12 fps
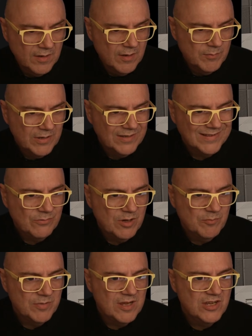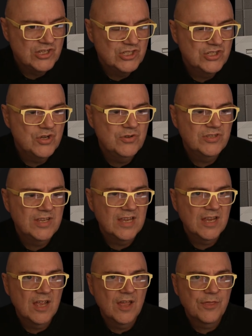because I won't be
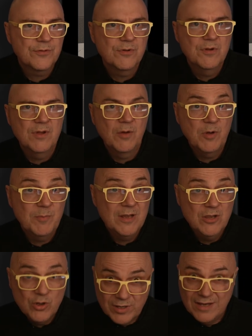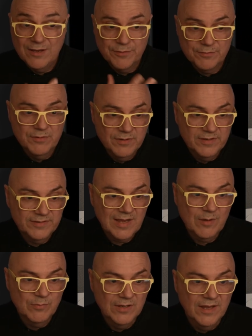shooting through, I won't be looking through this
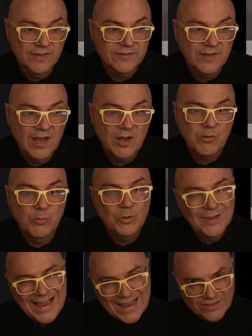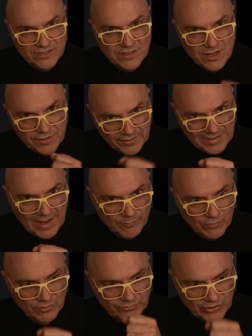camera lens. I will add another camera
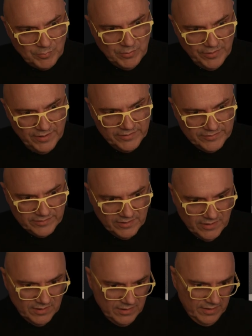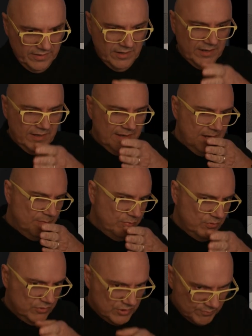on top of this that I can then
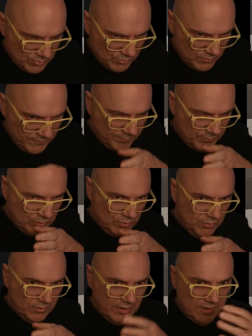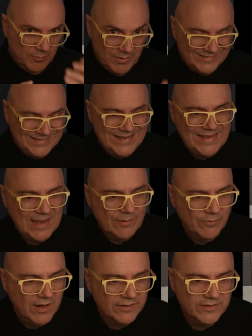push, pull, and it'll be a cine
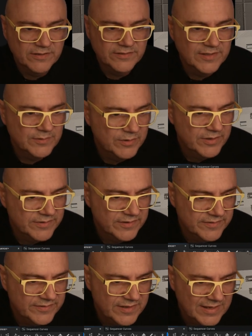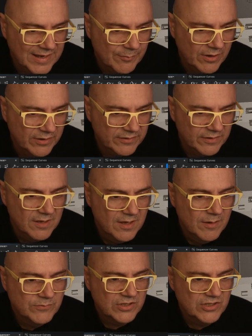camera actor, because this one isn't a cine camera actor. I'm
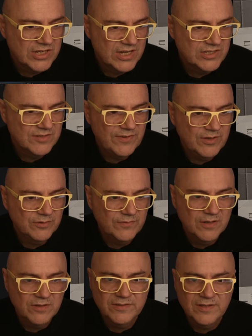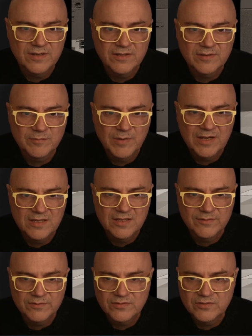just going to change the field of view because that doesn't make any
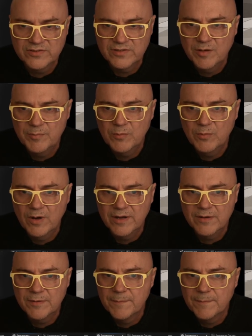difference, just to go a bit wider.